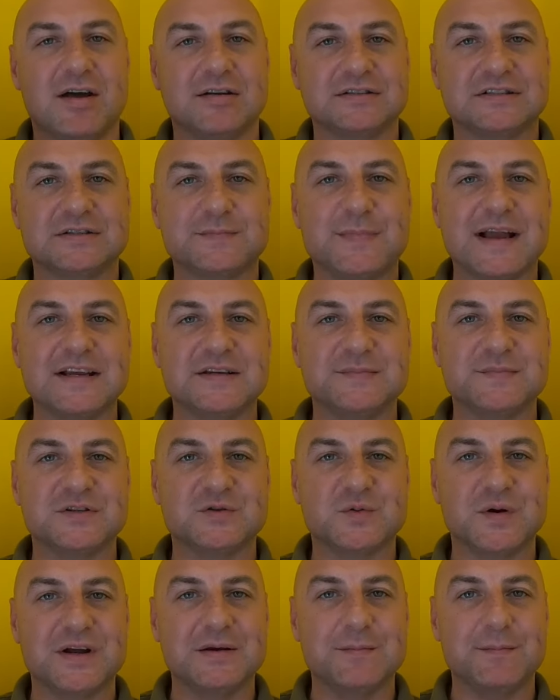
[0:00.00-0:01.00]
Space
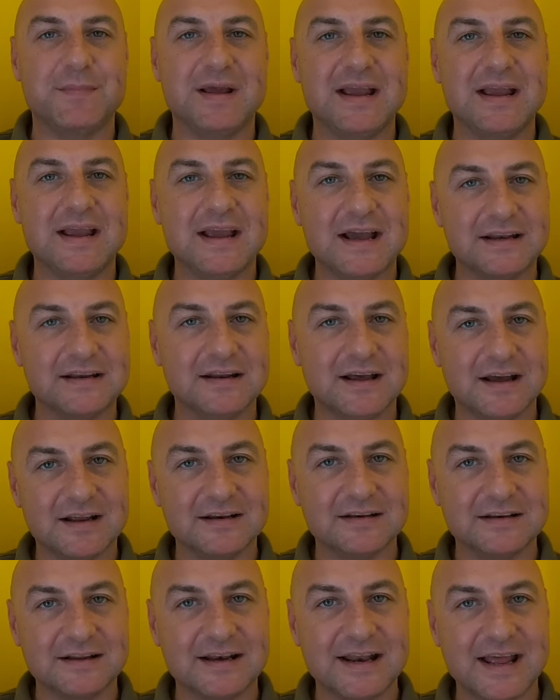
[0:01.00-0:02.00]
between me
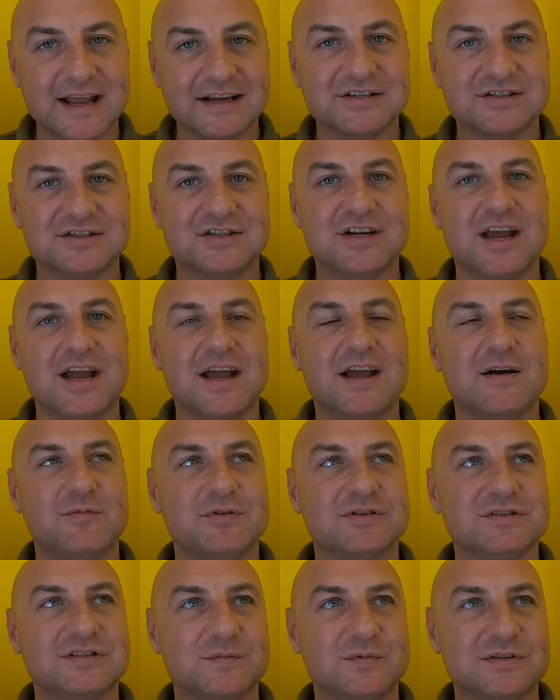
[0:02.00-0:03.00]
and the next chair
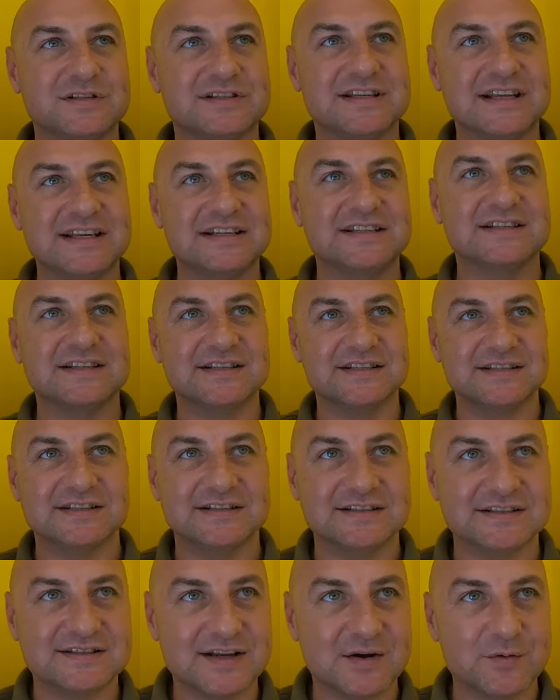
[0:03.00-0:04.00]
was decent,
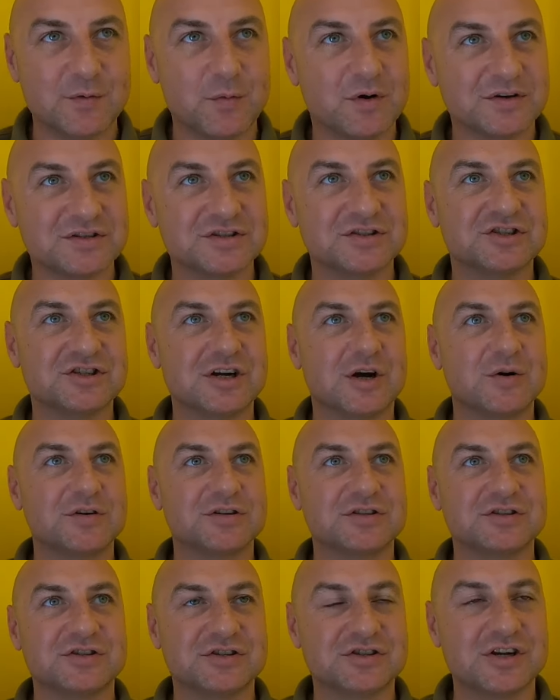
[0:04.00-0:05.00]
so it wasn't
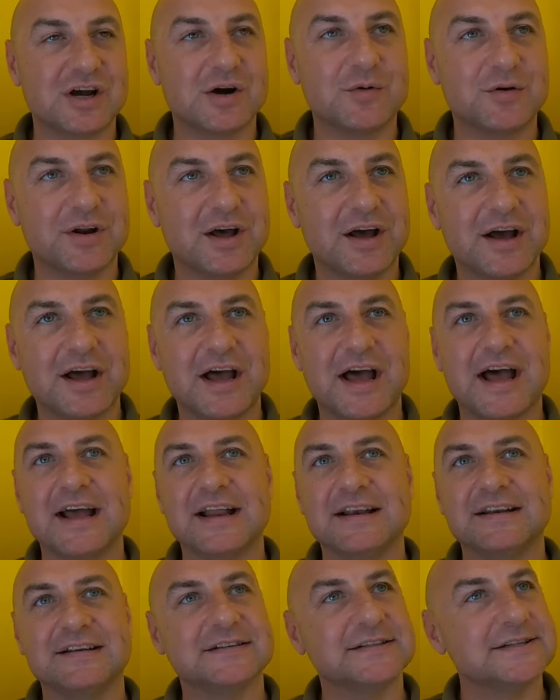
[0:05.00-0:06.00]
shoulder to shoulder.
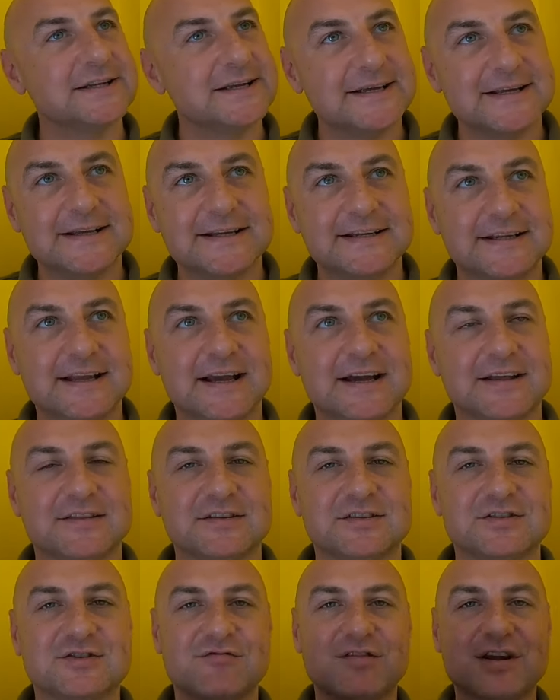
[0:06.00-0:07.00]
And yeah,
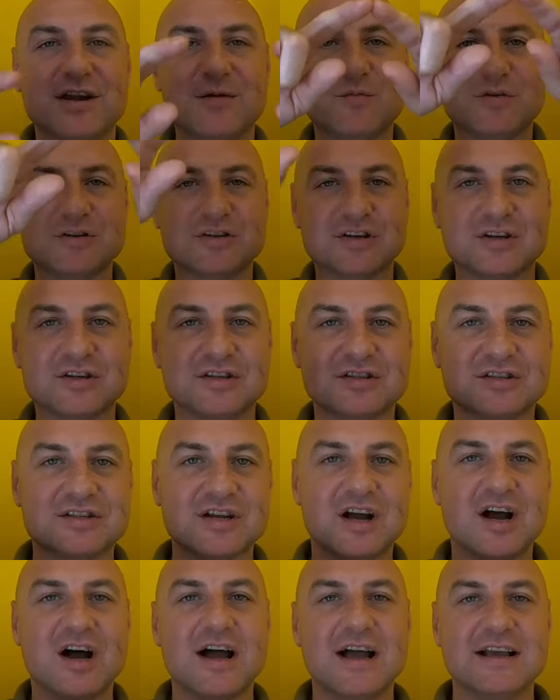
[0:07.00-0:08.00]
the screen was a good
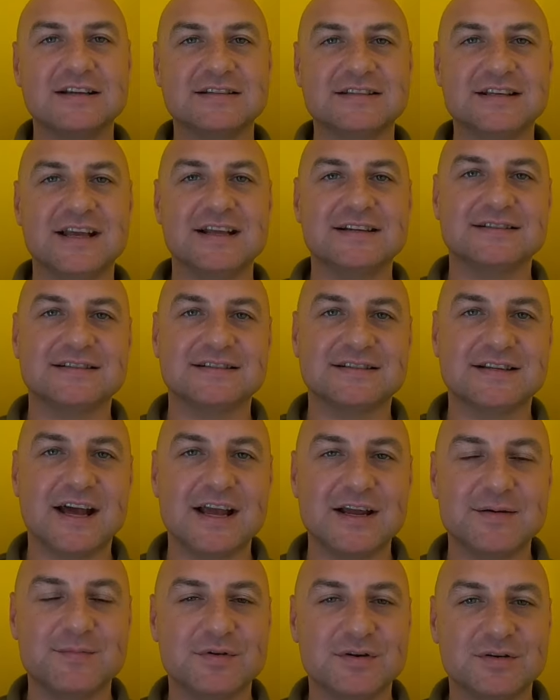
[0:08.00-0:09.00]
size, the
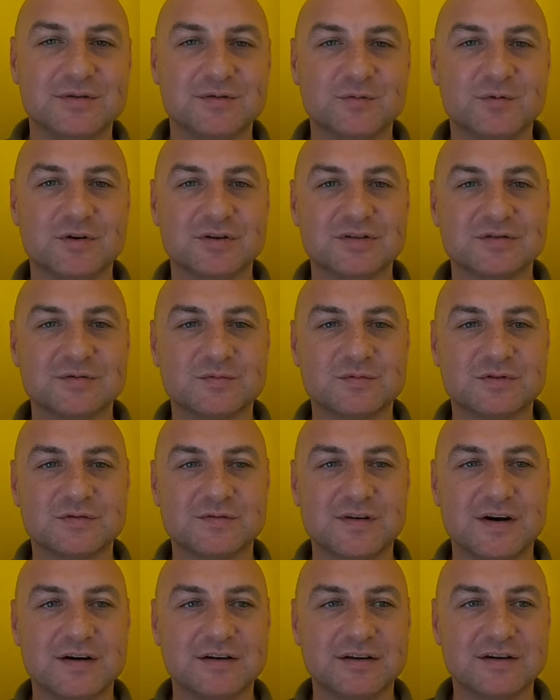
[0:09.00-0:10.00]
entertainment was
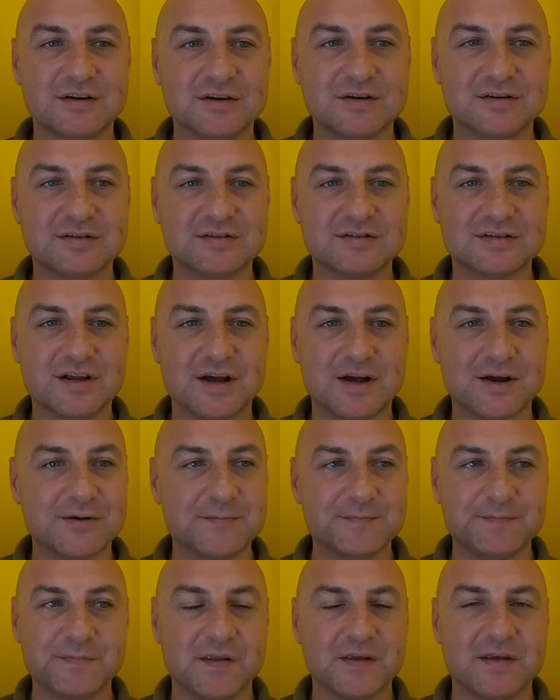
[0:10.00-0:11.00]
very good.
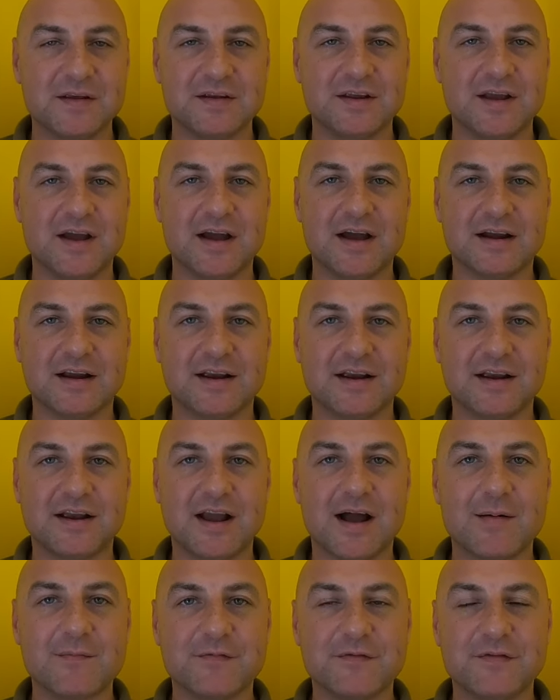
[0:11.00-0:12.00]
So yeah,
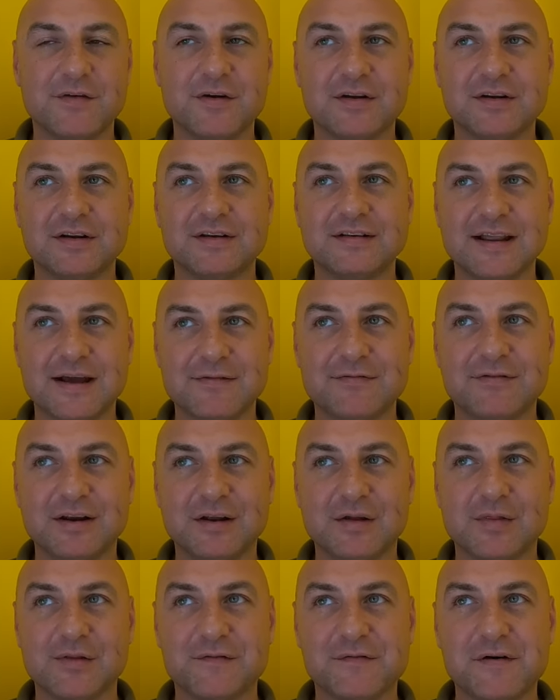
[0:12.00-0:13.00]
comfort
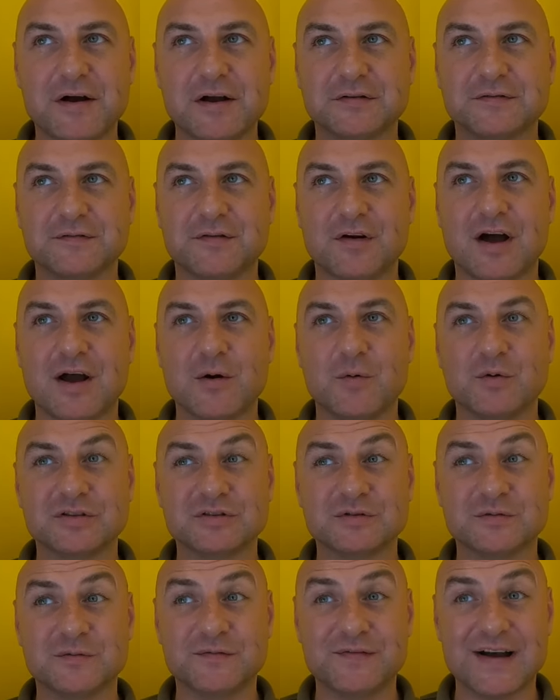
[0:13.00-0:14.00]
definitely on the first flight
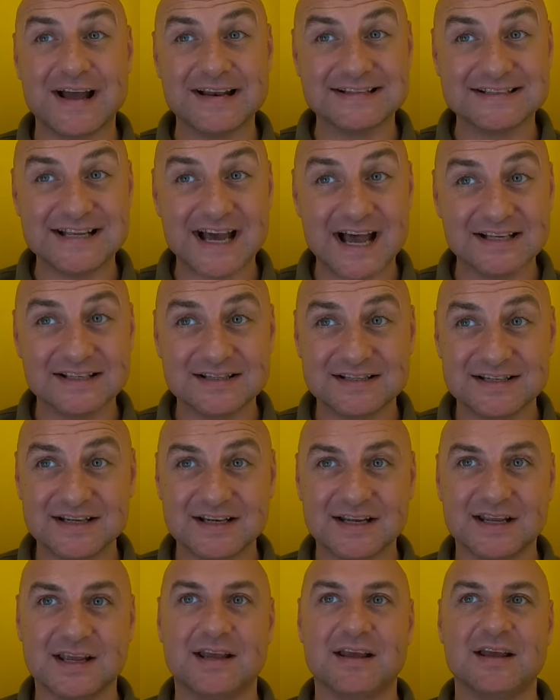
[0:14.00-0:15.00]
was
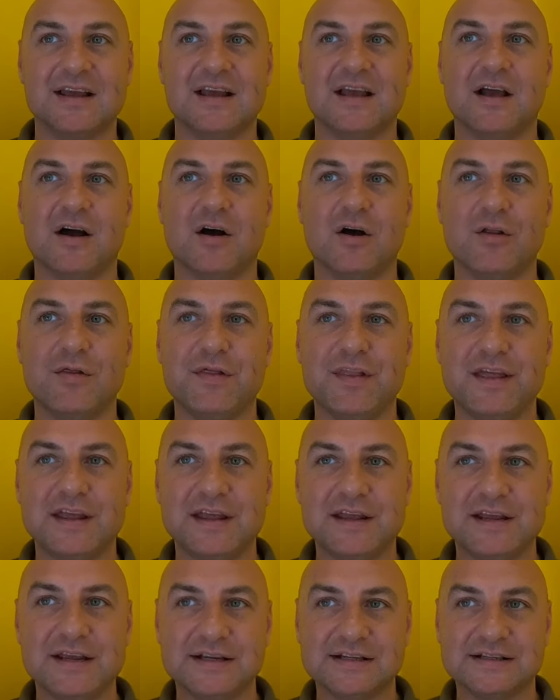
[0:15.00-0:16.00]
fantastic. On
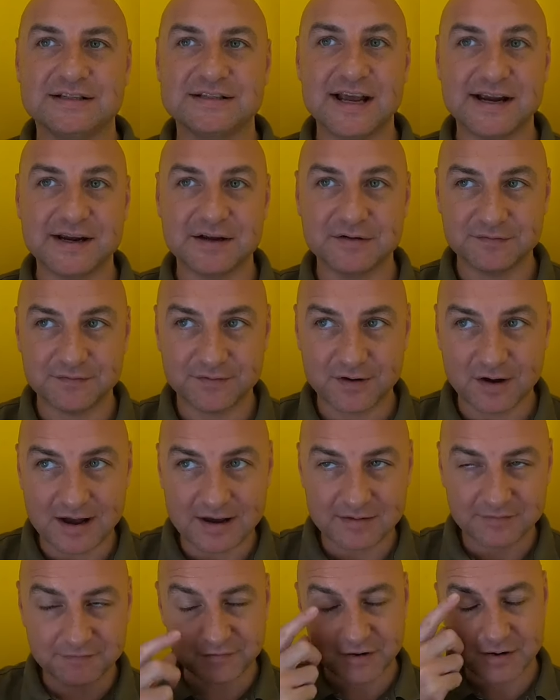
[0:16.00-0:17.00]
the second
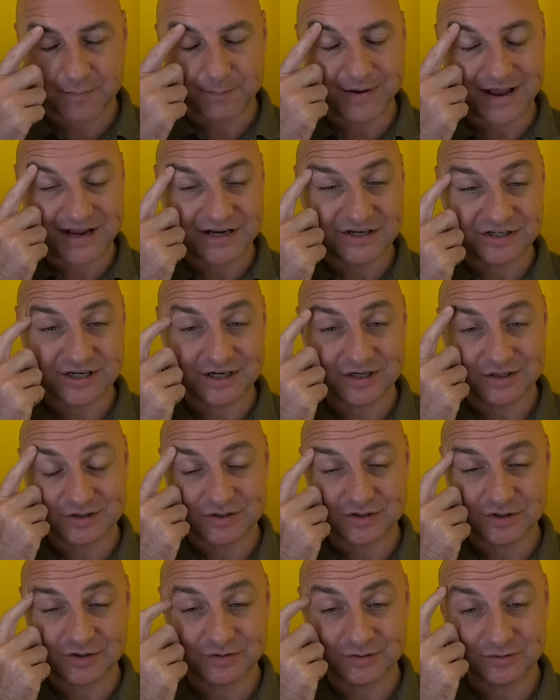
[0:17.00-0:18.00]
flight from Beijing
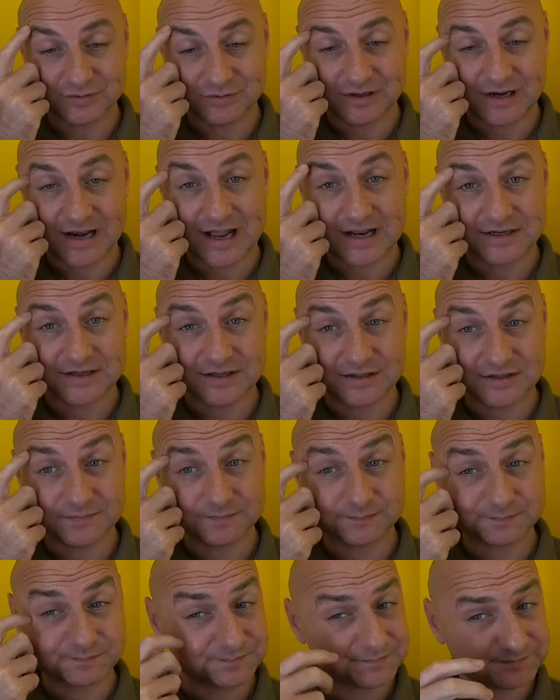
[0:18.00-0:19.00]
to
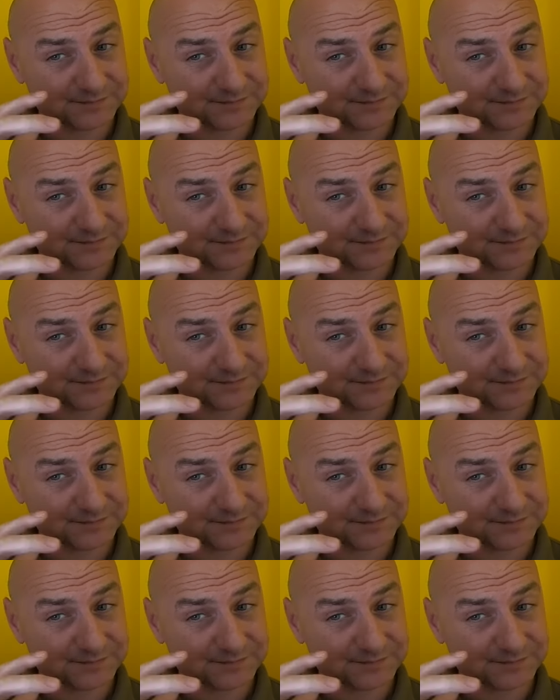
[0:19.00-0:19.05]
London,